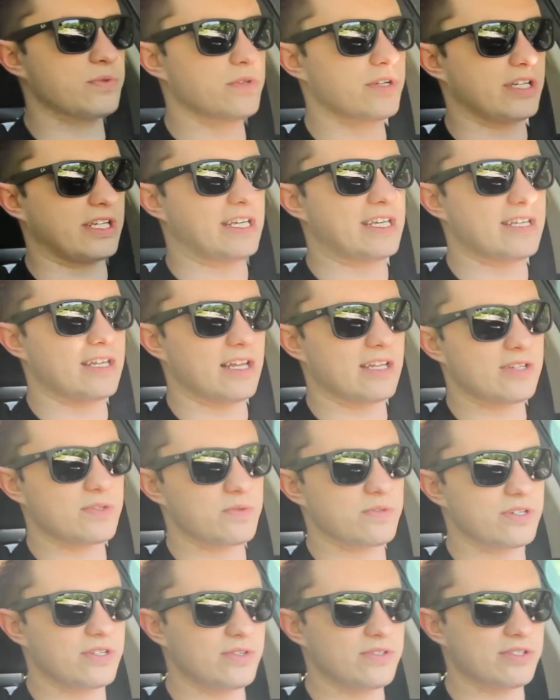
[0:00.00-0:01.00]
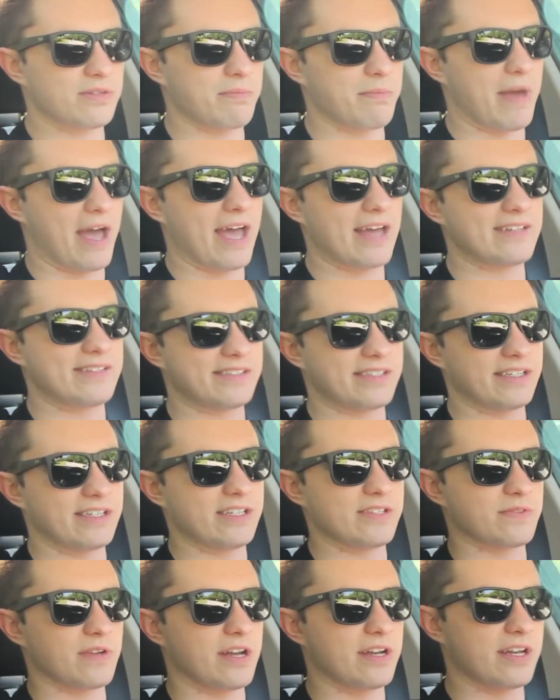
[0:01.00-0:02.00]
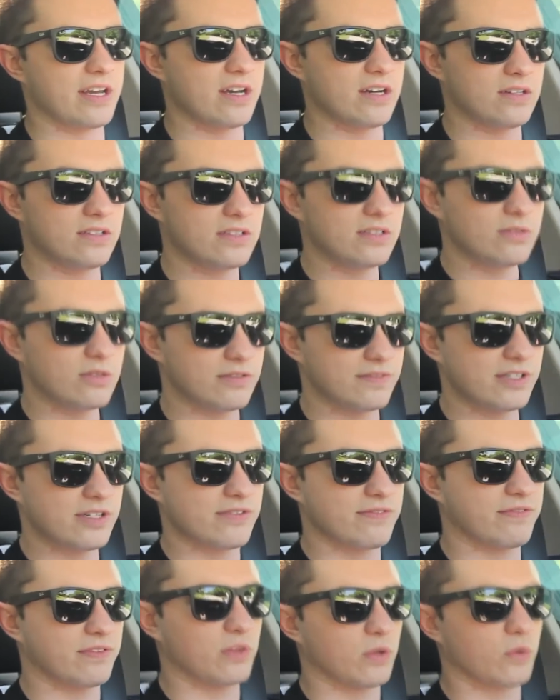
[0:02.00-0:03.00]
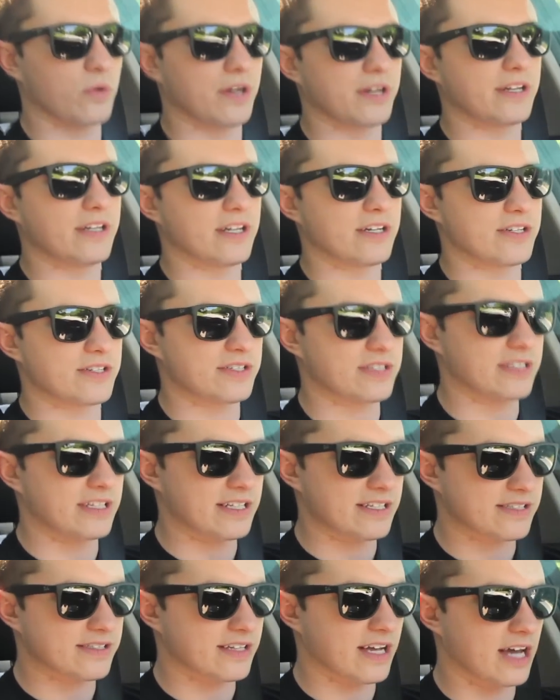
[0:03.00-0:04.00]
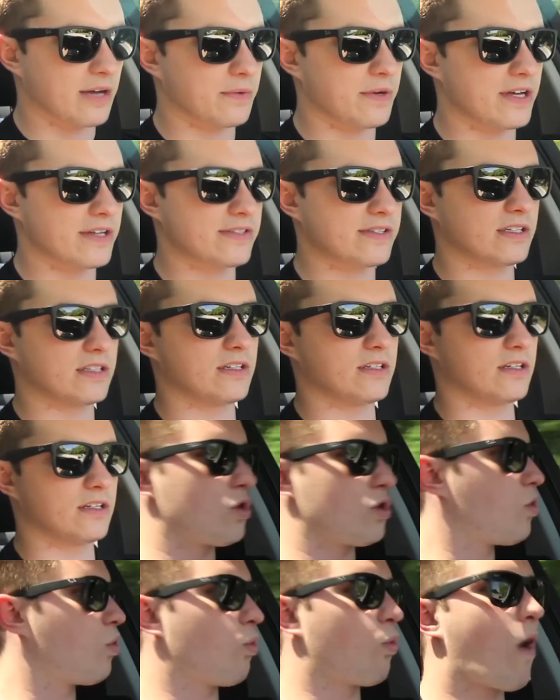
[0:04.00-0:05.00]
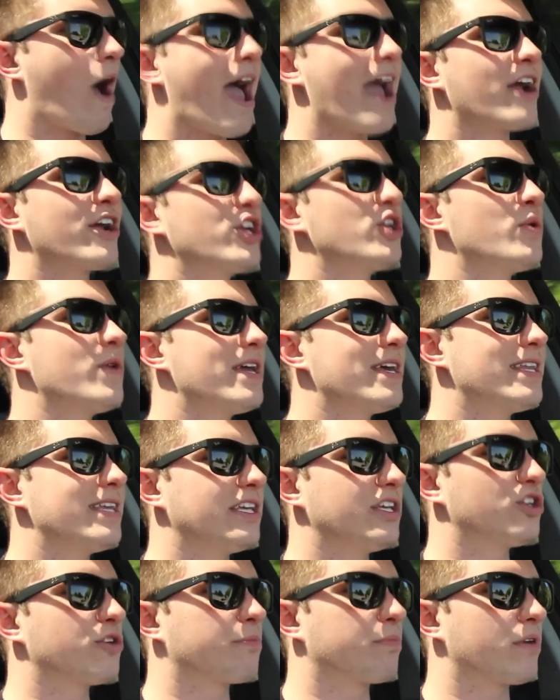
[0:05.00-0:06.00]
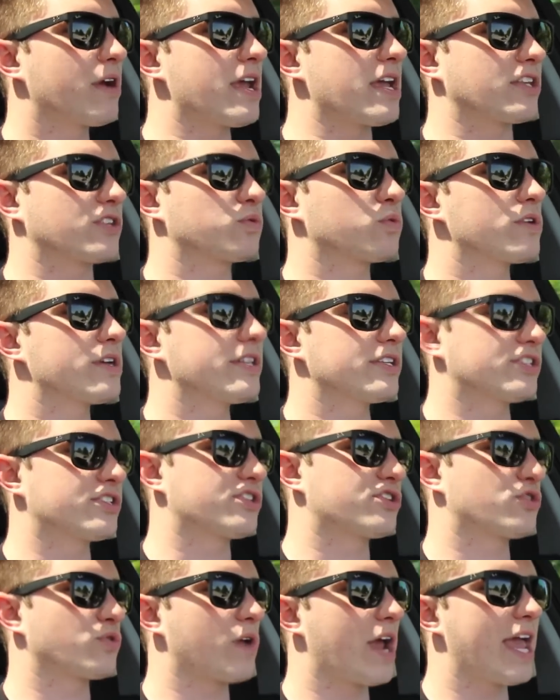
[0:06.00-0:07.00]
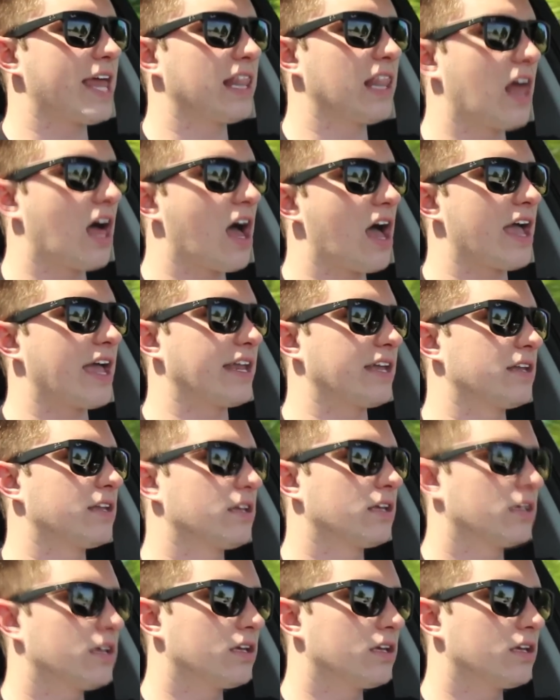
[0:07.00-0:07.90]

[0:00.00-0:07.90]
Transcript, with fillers: just want to do some mad skids right now. What if I just floor it and it just gets sideways? Why are you hitting your brakes? We're in a straight line.